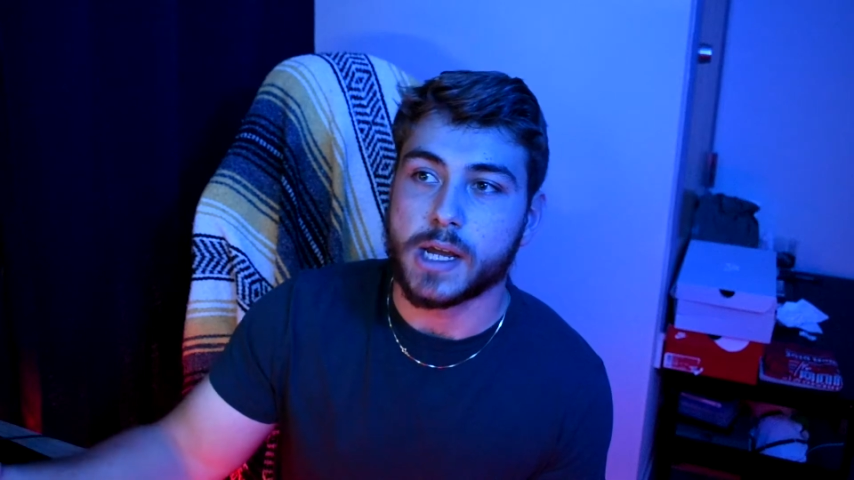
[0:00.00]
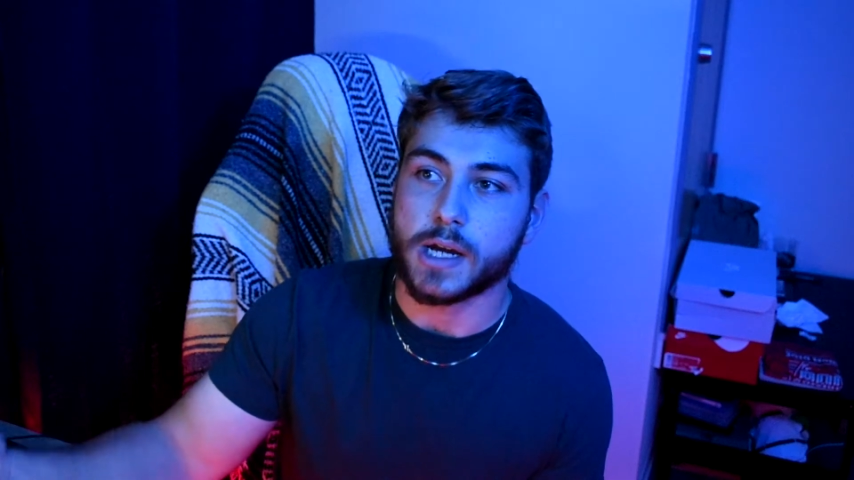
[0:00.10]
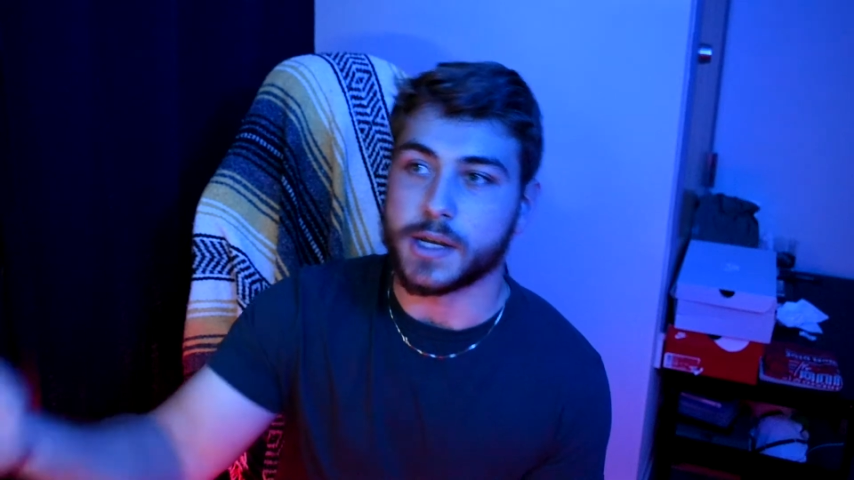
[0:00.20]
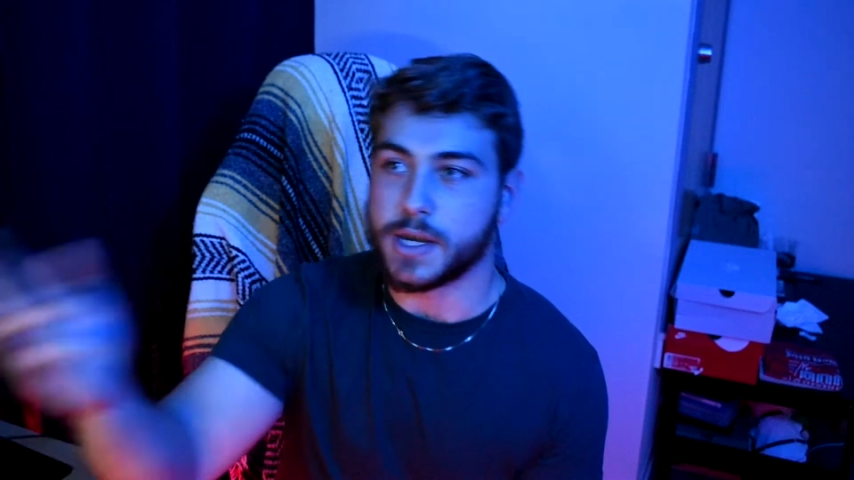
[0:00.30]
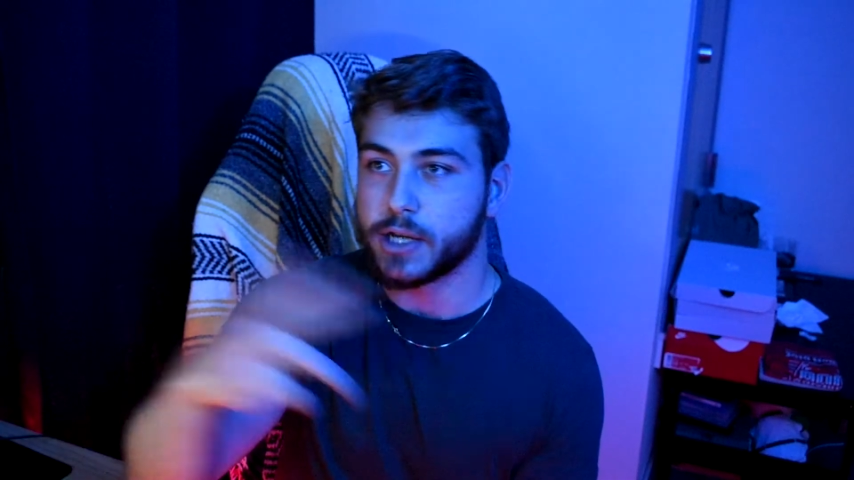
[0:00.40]

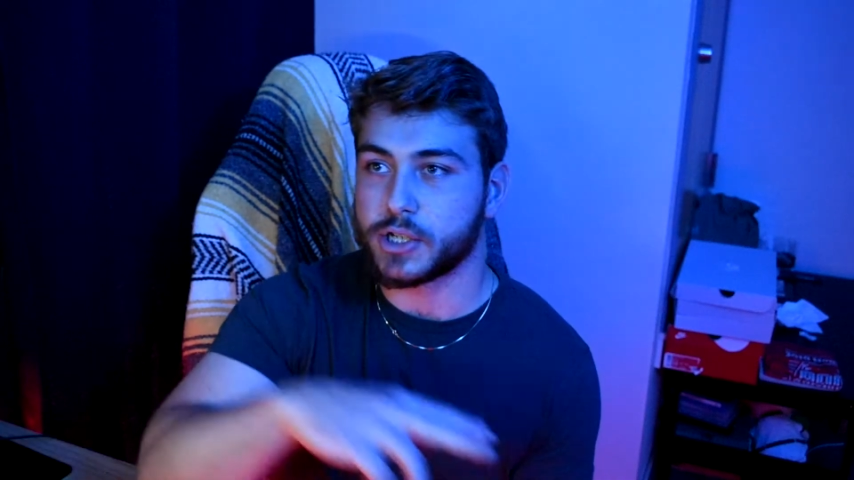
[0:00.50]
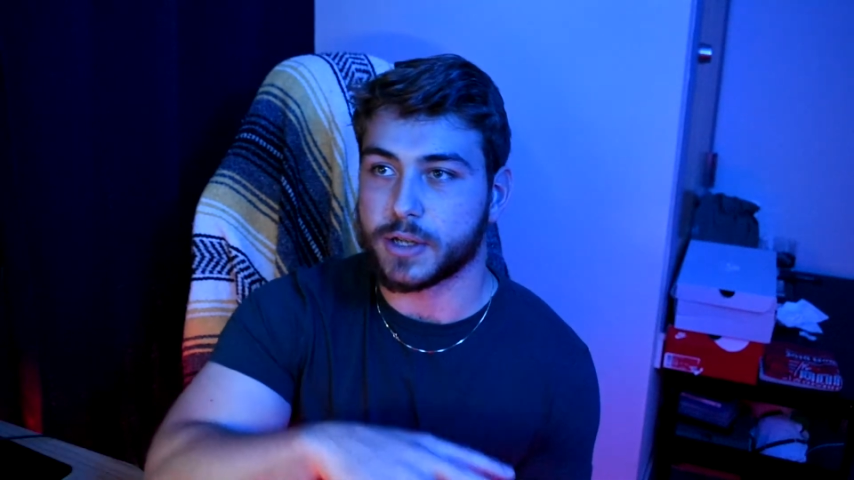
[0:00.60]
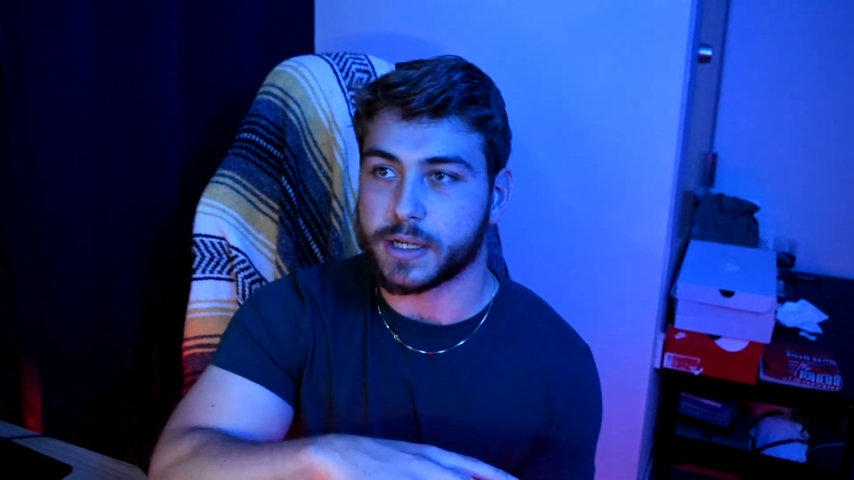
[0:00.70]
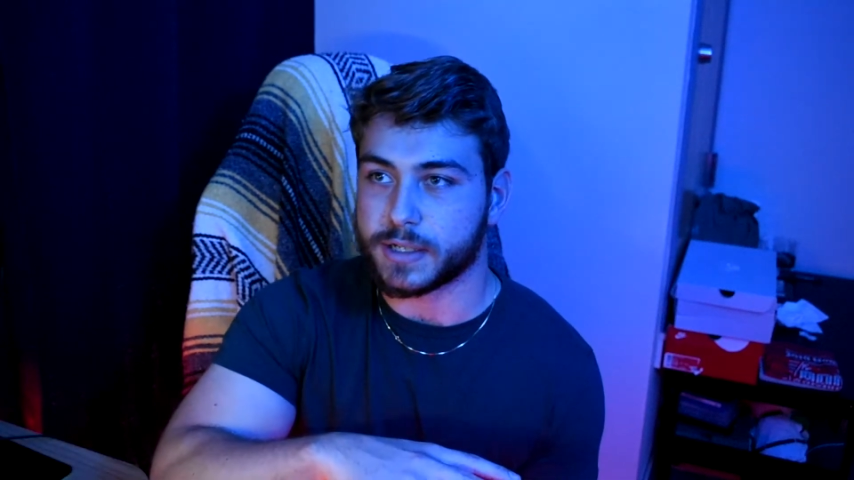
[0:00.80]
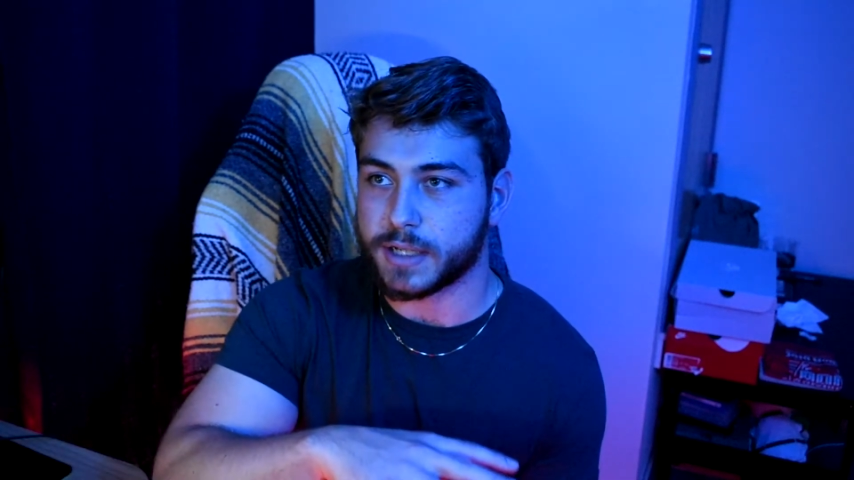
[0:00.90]

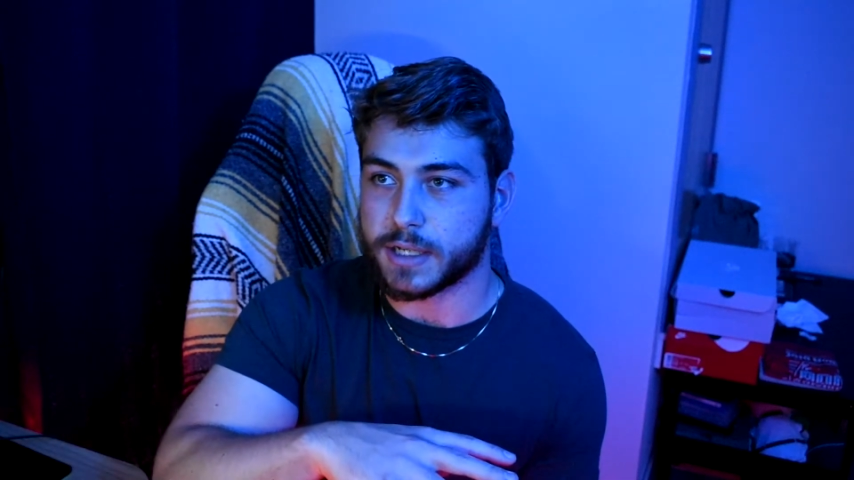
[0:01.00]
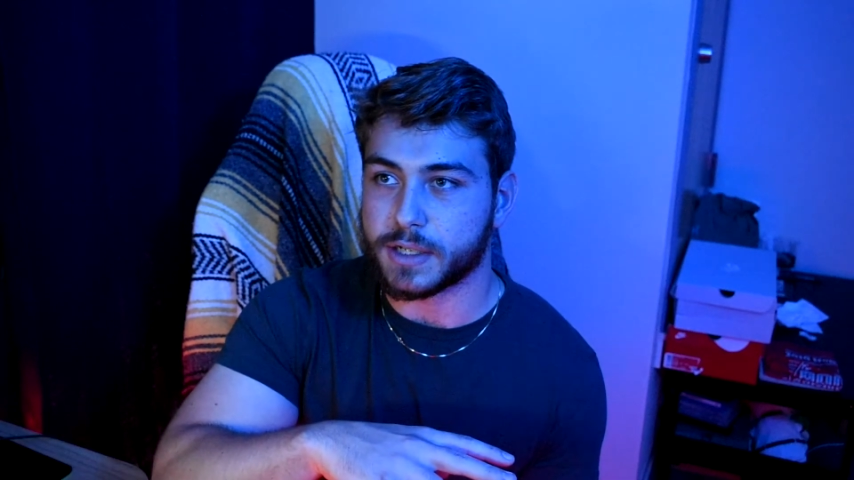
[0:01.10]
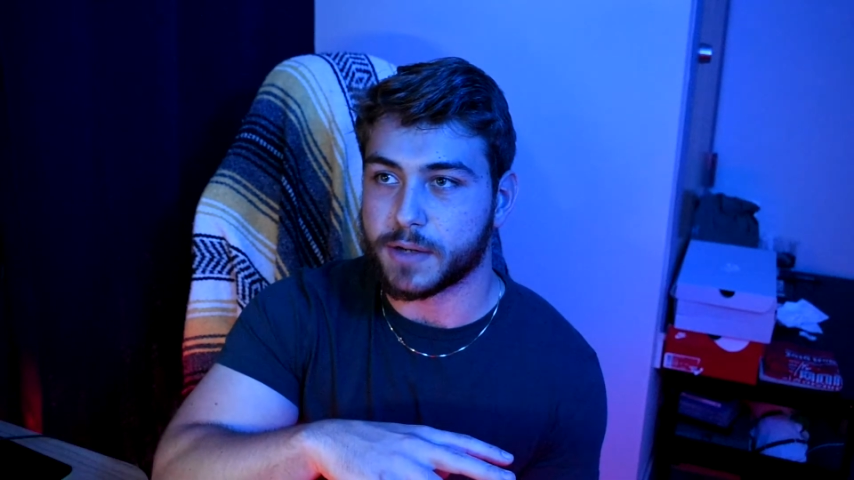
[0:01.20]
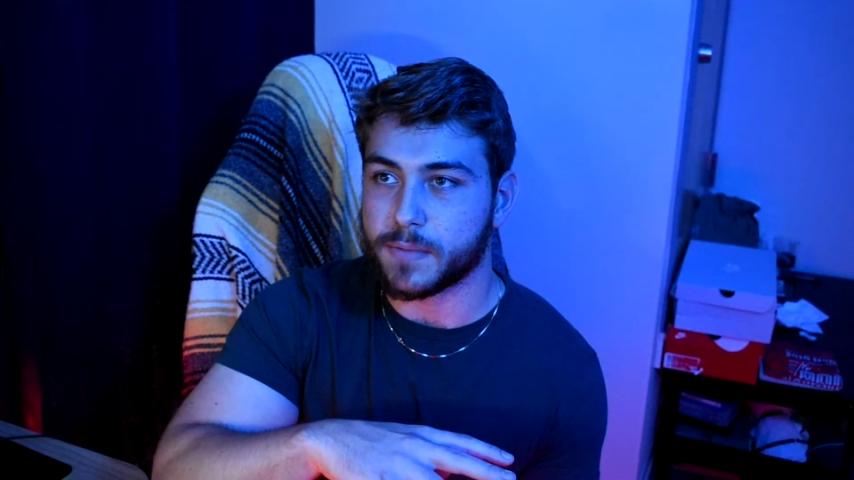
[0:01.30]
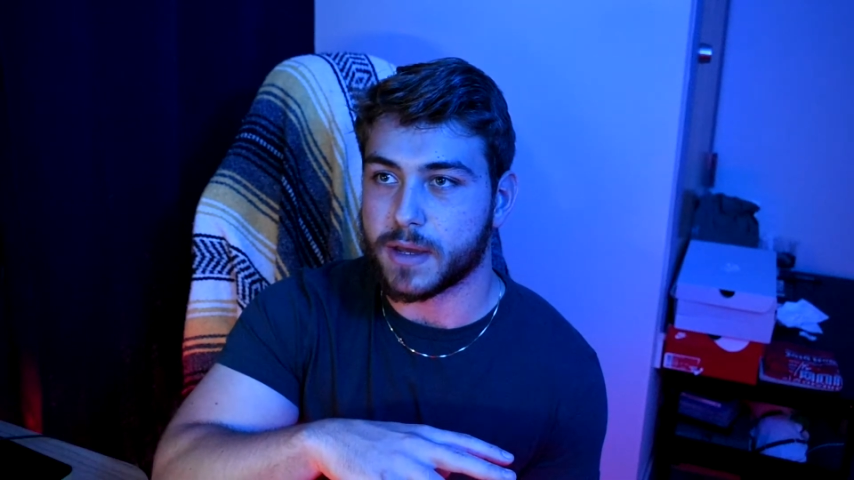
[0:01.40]
initially said
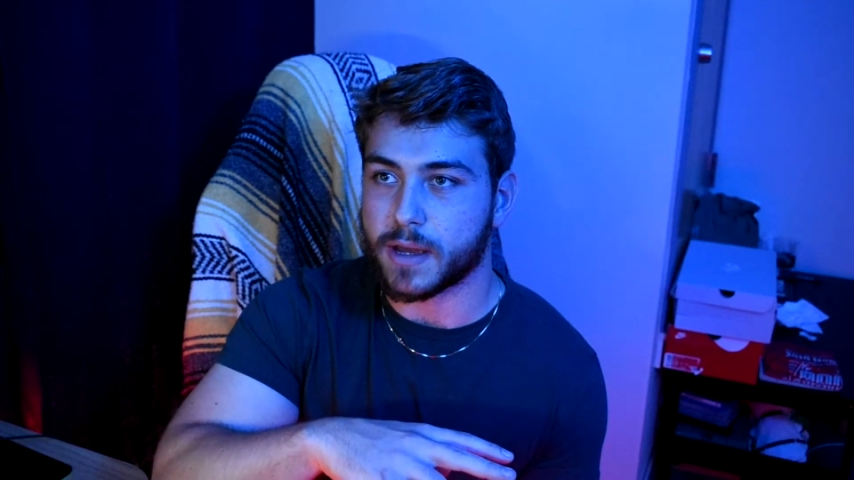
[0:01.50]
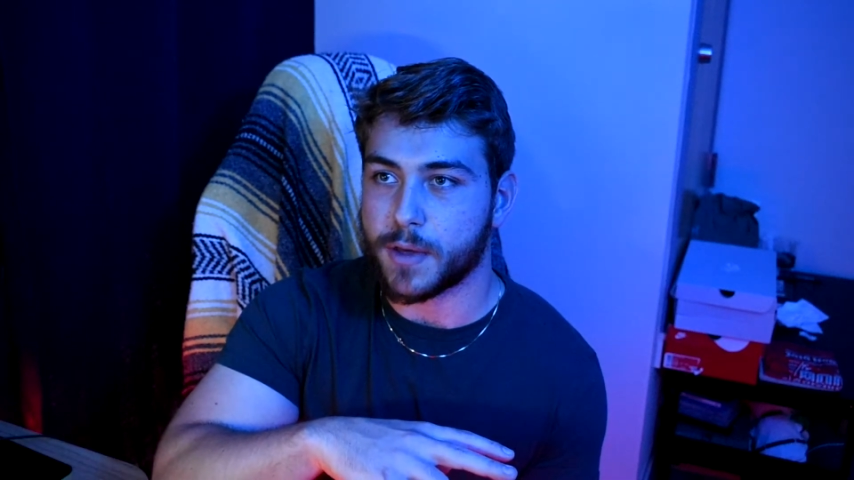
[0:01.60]
something.